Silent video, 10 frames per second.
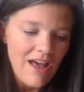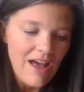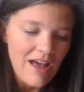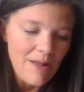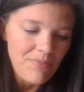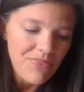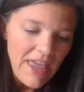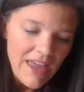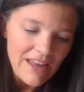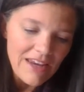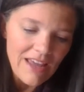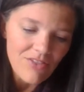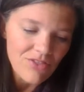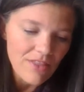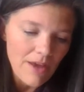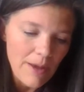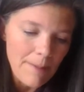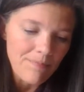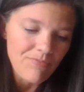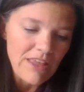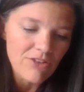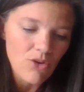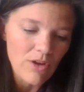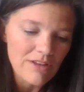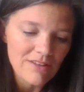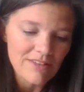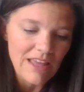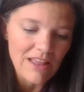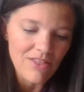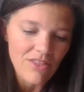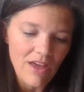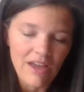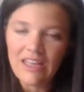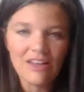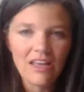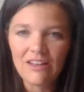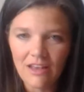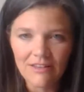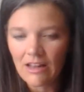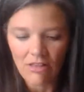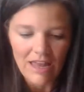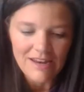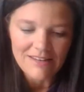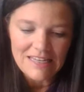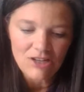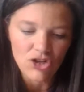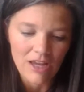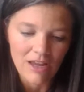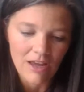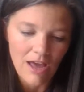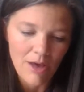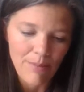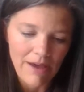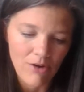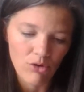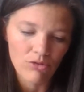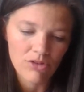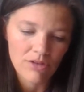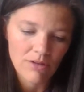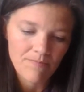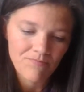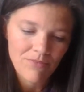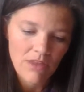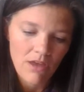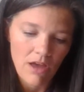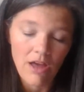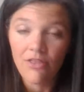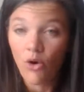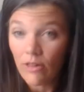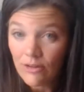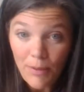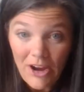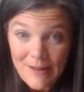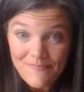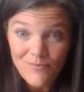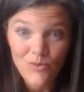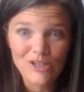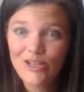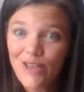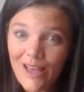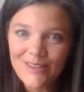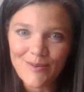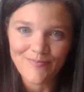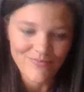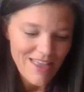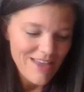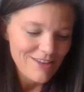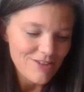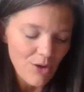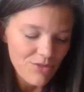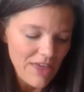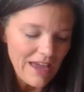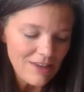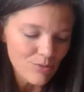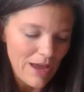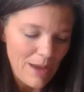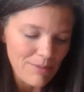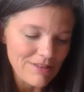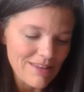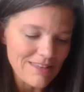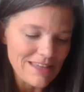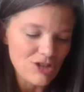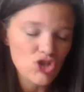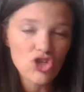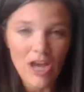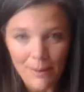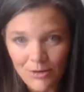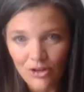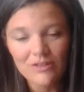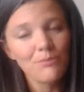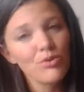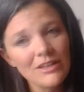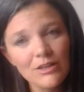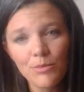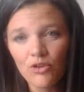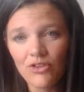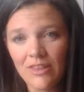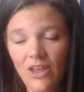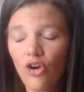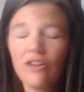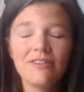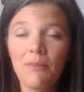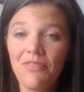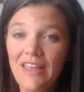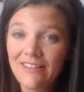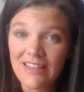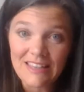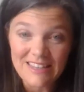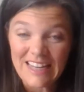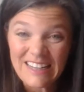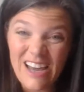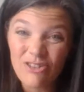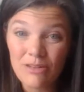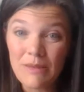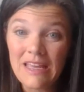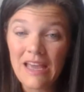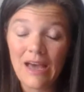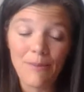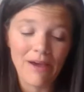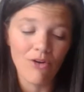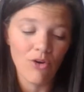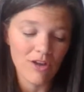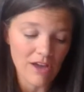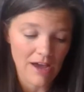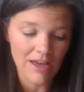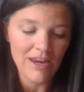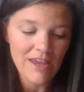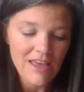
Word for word: uh, then um, he's going to say, uh, he, he does a lot of teaching about uh, the Holy Spirit, which is awesome. So that is what happens in this chapter. Some principles or some things that stand out to me about God